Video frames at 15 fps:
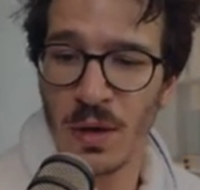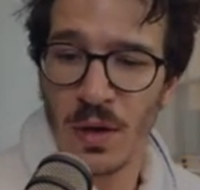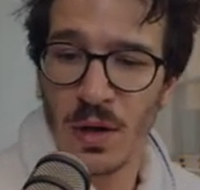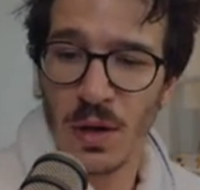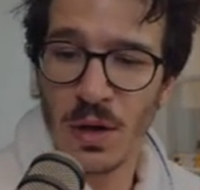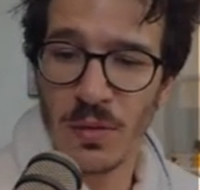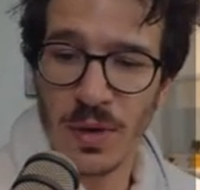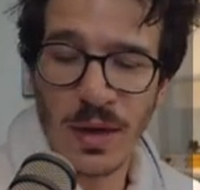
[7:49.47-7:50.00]

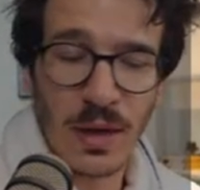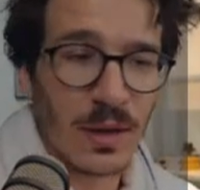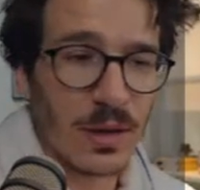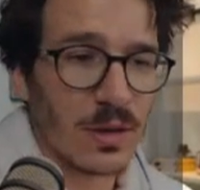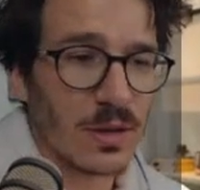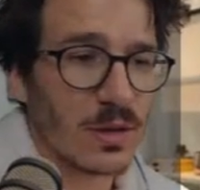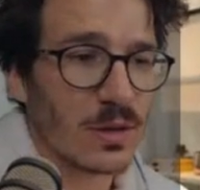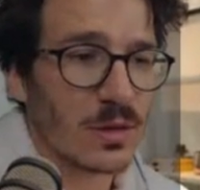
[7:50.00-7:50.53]
Oh,
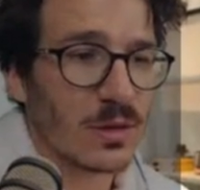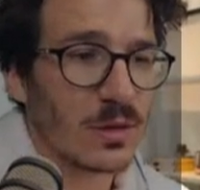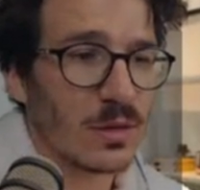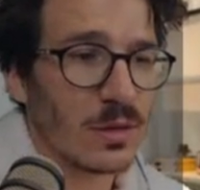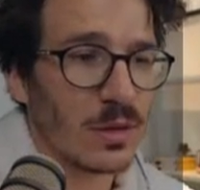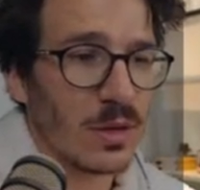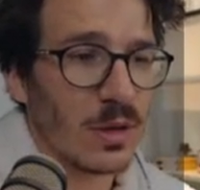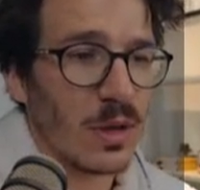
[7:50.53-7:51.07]
nice.
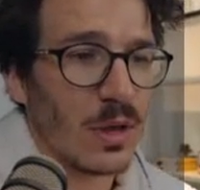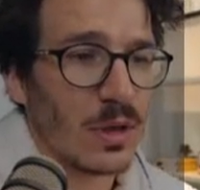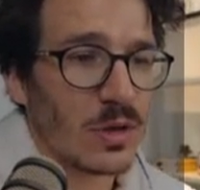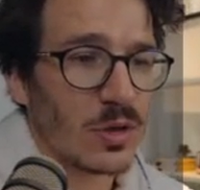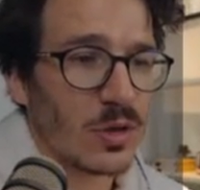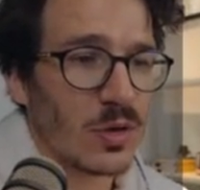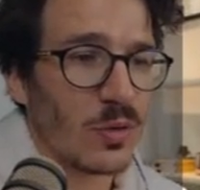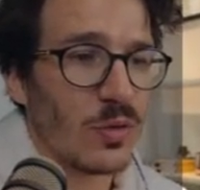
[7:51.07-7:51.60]

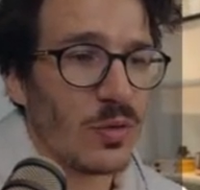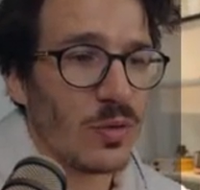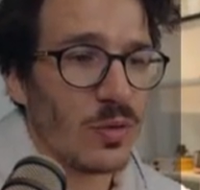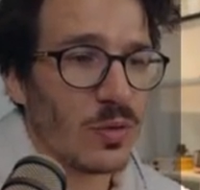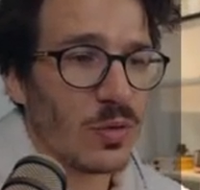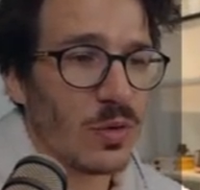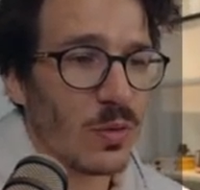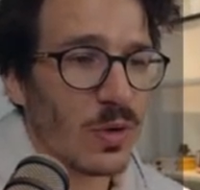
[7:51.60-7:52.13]
So you
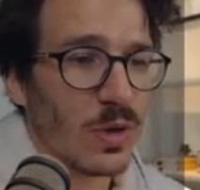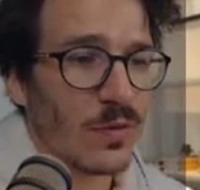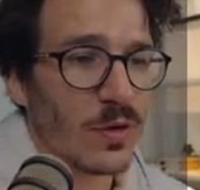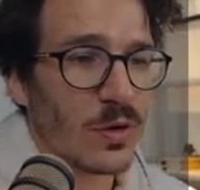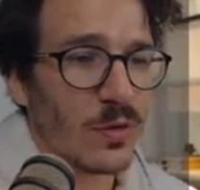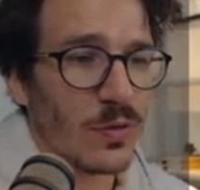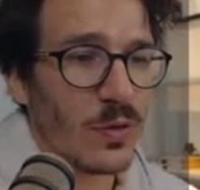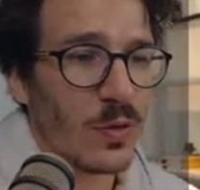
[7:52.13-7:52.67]
don't have
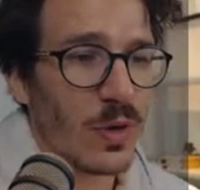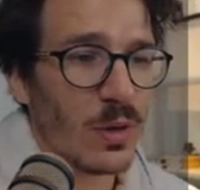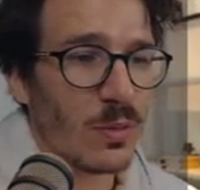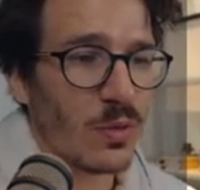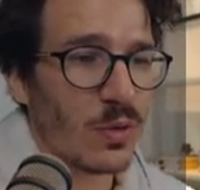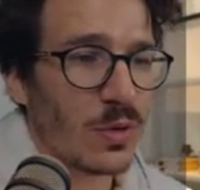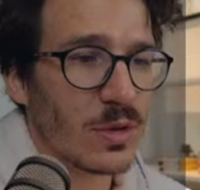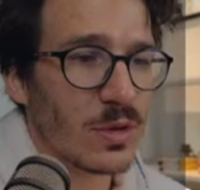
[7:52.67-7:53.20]
curfew
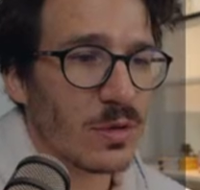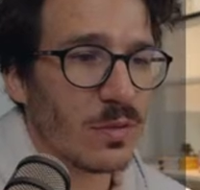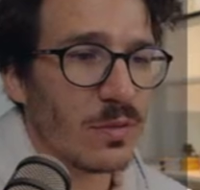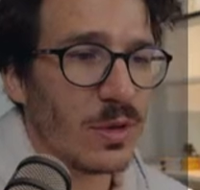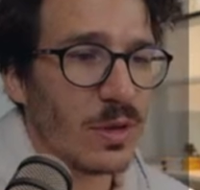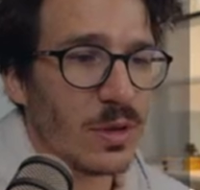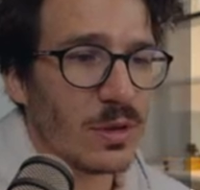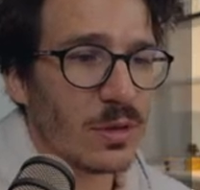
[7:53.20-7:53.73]
anymore in
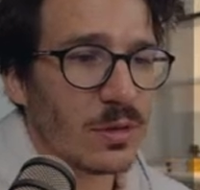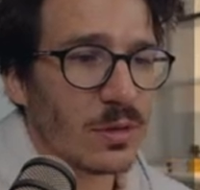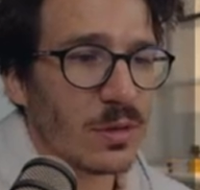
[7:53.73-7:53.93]
Slovenia?